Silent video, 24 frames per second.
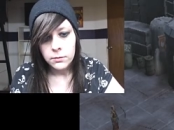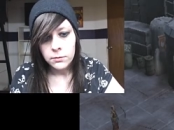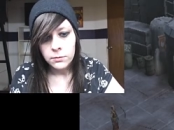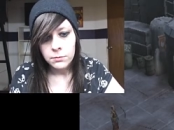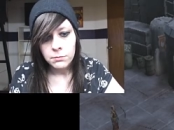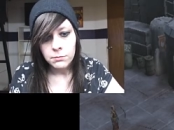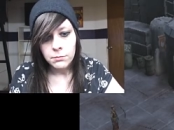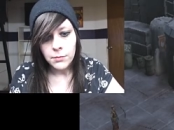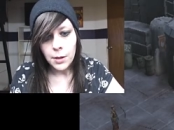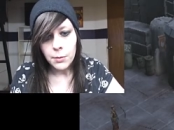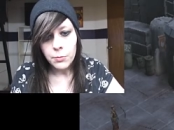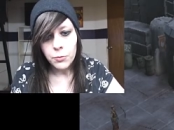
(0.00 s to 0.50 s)

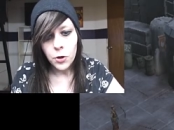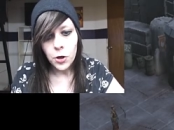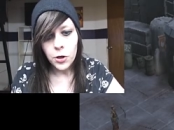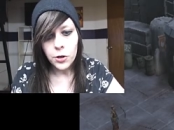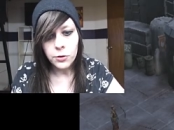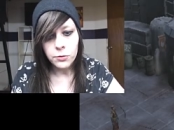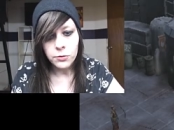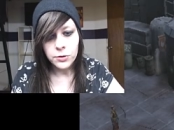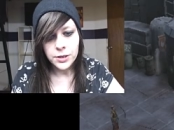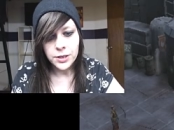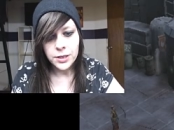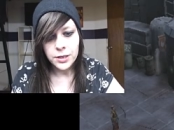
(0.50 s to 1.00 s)
My
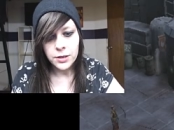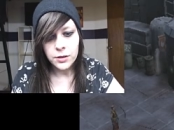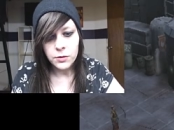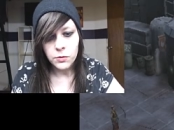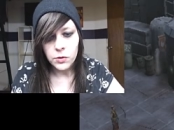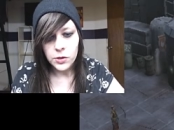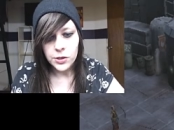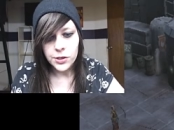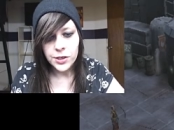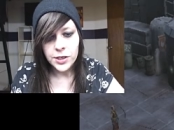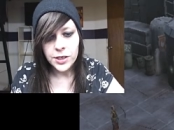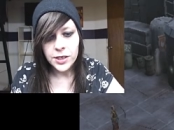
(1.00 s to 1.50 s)
brother was in the
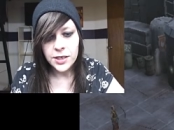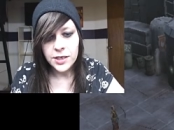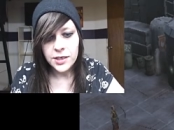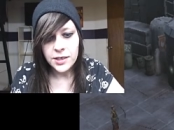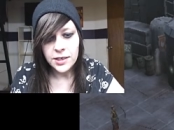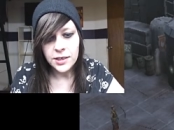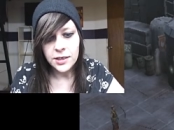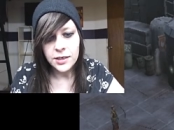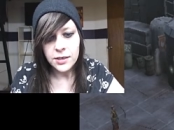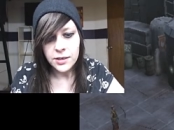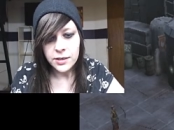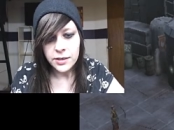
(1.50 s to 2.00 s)

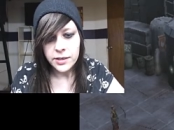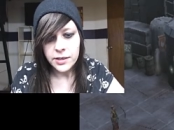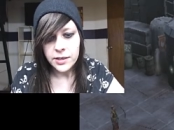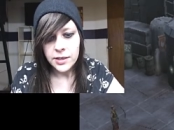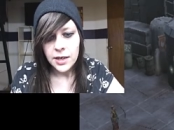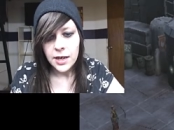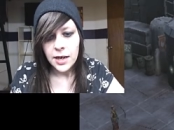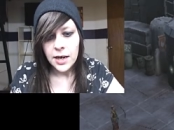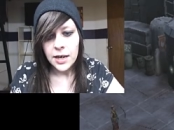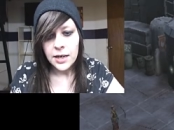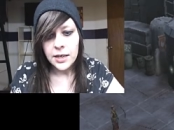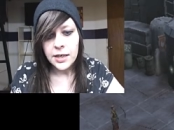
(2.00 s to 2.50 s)
resistance,
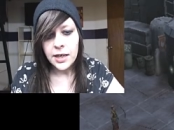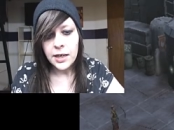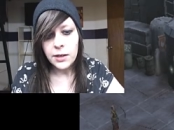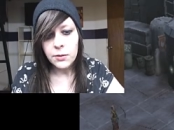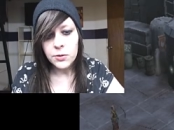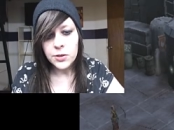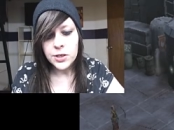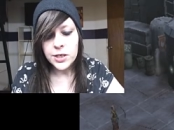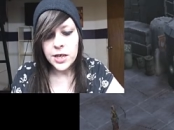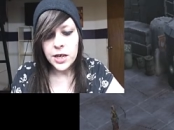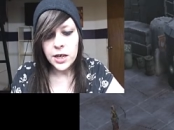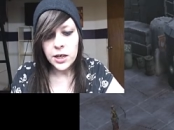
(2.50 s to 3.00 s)
and he
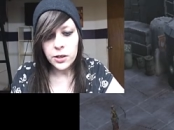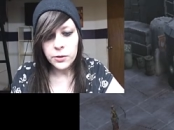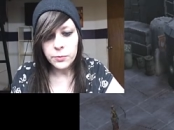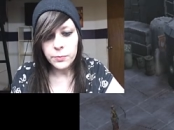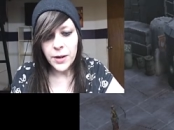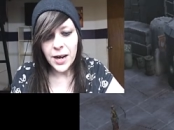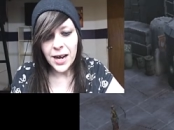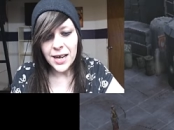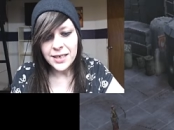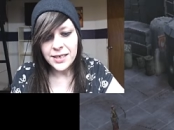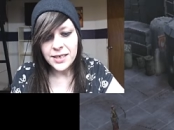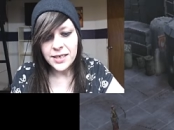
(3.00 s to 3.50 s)
was killed
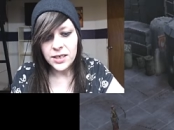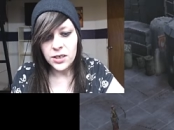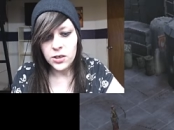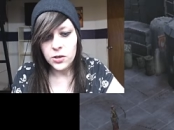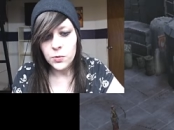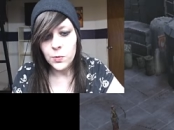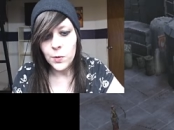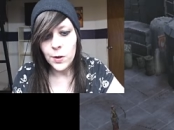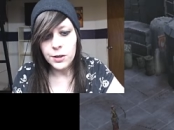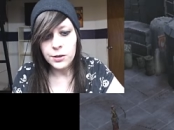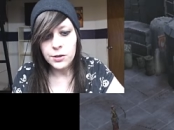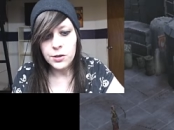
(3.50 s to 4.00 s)
by a
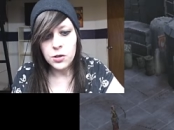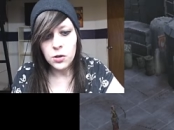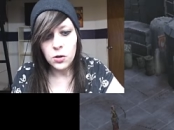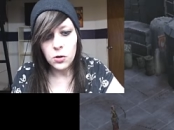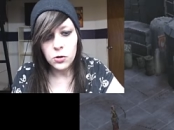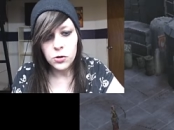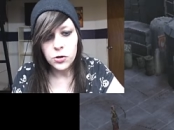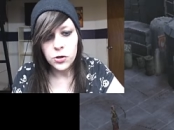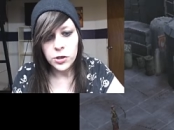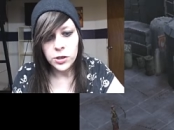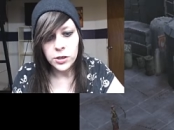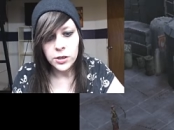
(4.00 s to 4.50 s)
Daleswald
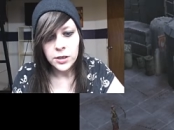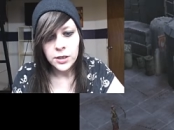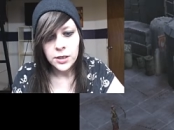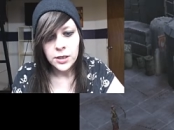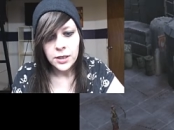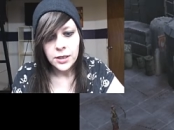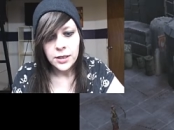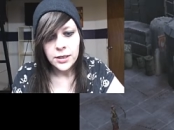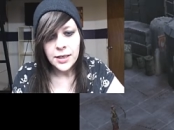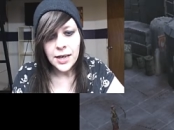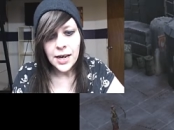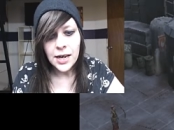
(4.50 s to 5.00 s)
soldier.
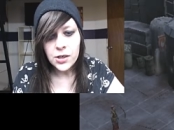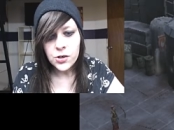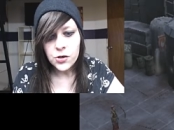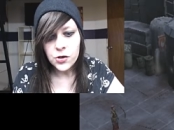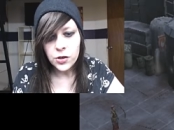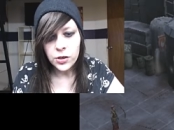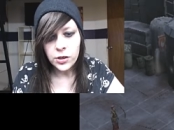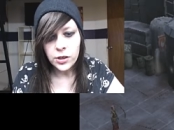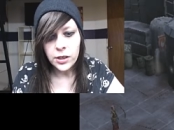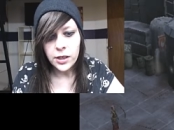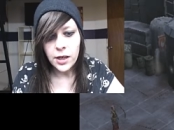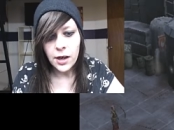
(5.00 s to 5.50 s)

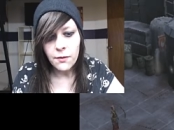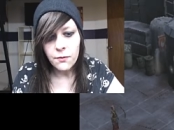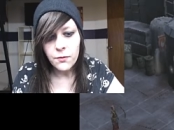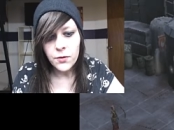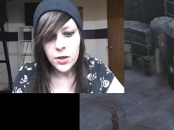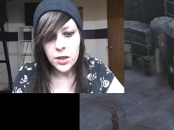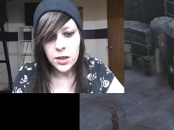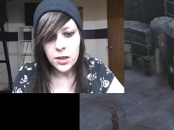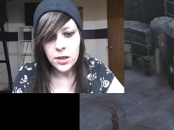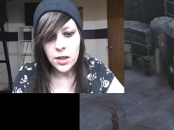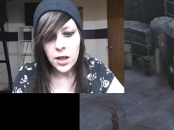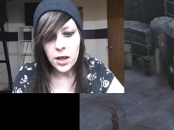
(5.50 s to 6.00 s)
Naturally, I
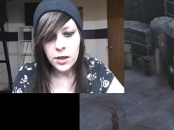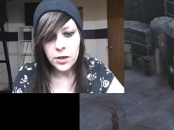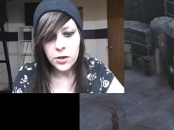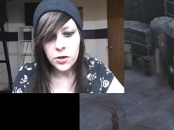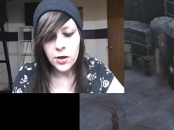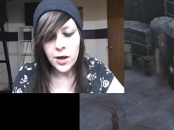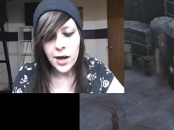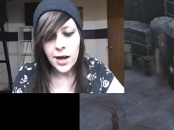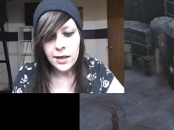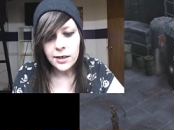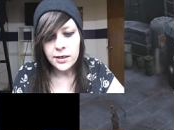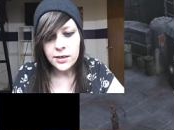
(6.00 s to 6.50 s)
feel a lot of
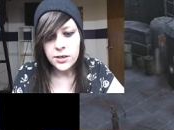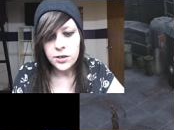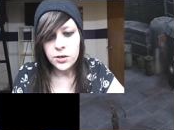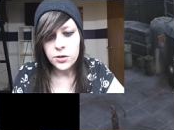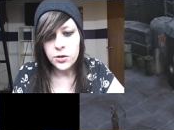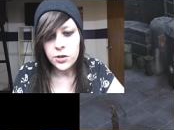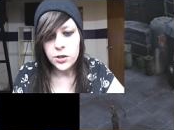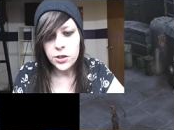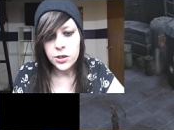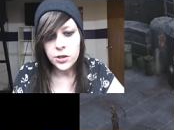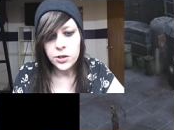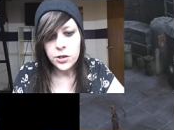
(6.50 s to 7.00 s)

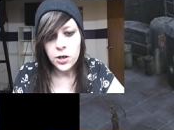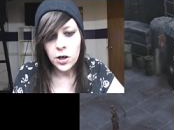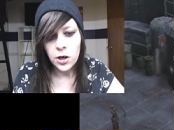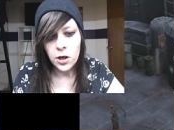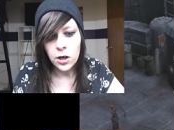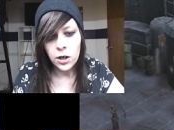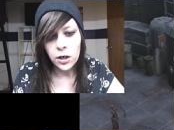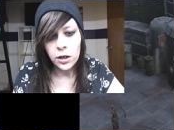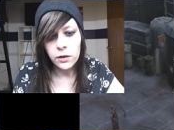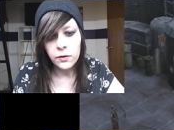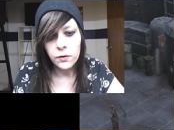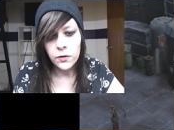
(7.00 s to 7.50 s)
gratitude to you,
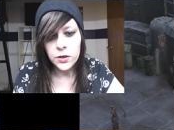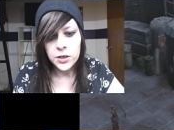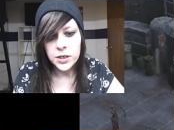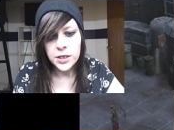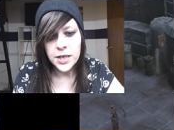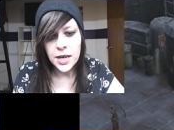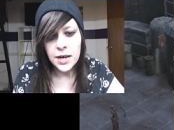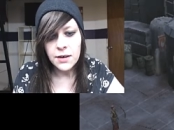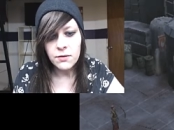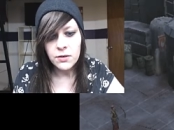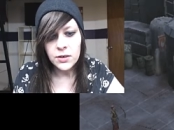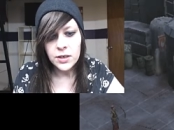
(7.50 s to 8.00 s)
Karg, for
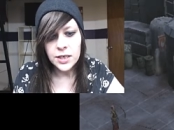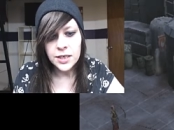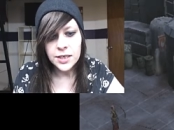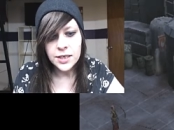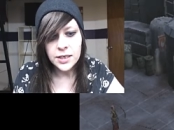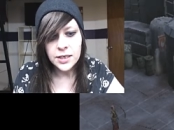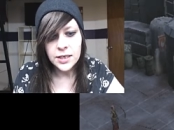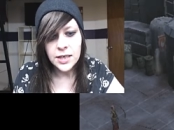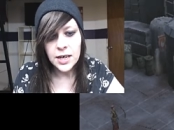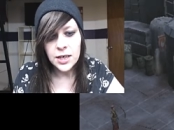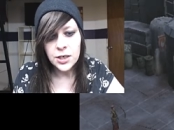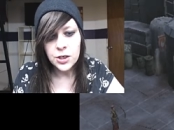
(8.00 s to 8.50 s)
saving
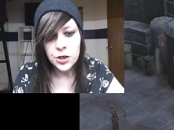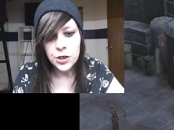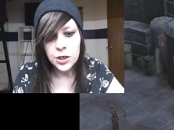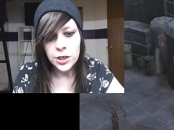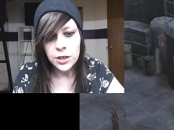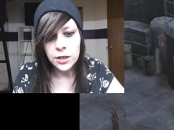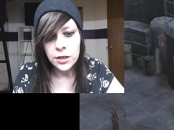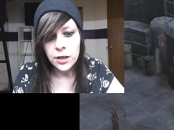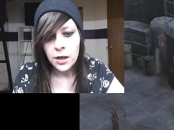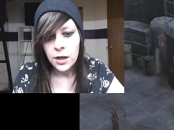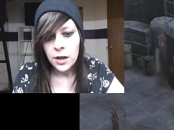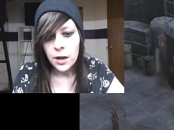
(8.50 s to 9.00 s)
this
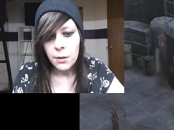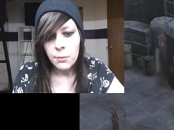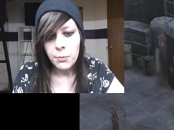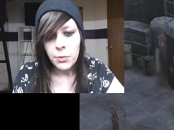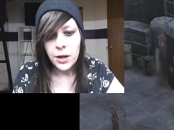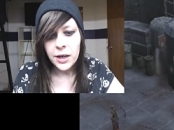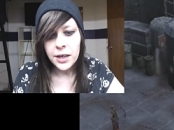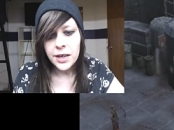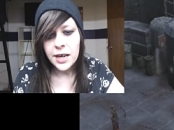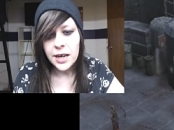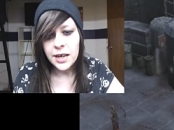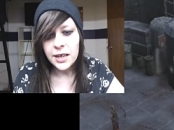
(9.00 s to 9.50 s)
nation.
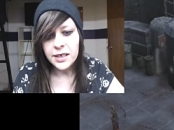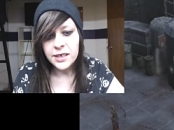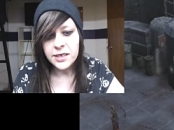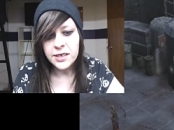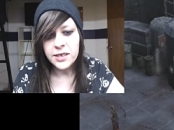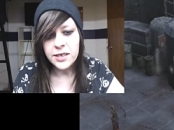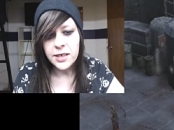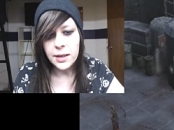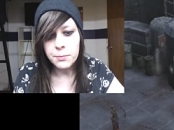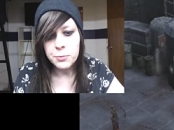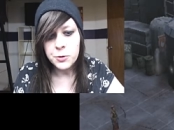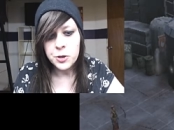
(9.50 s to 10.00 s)
But I can't
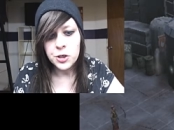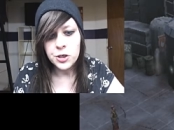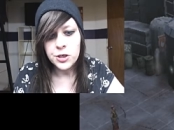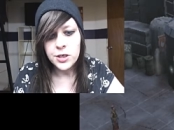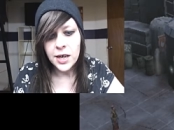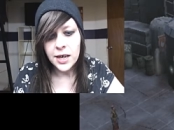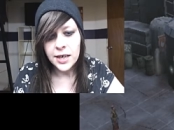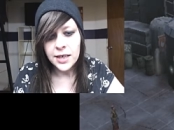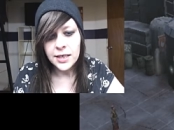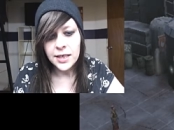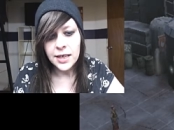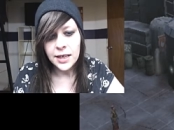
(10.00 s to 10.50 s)
accept you
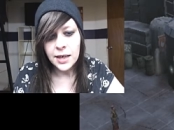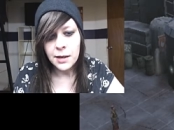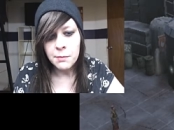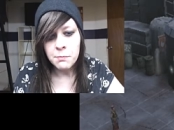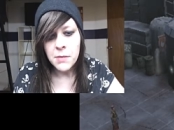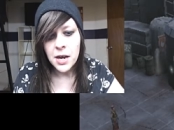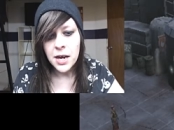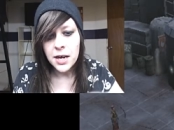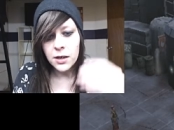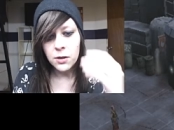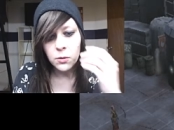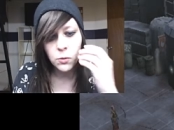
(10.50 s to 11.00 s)
taking that
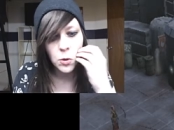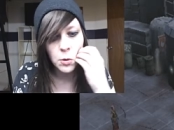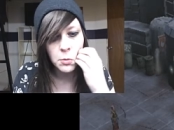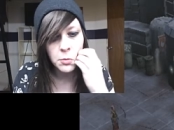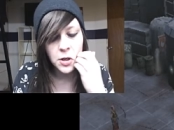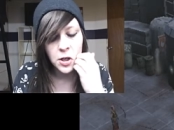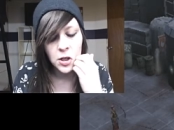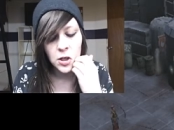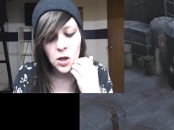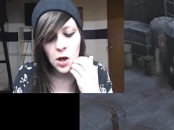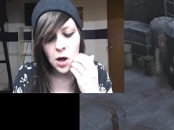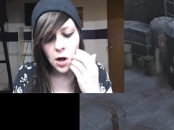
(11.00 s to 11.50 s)
commander
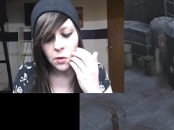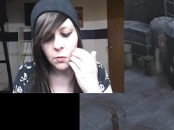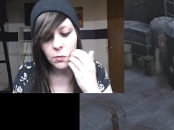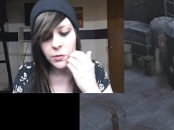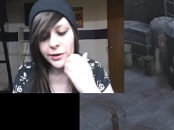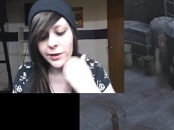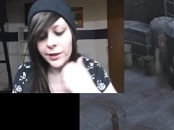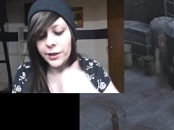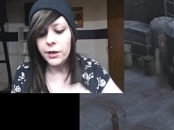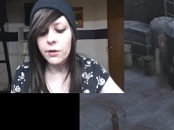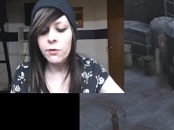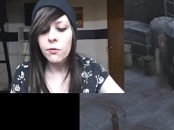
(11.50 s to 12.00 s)
woman along
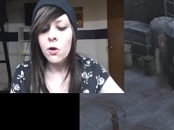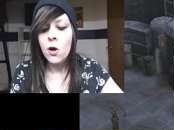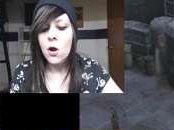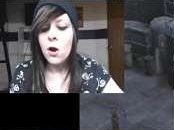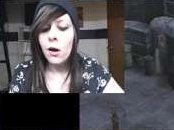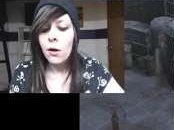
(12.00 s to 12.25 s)
with you.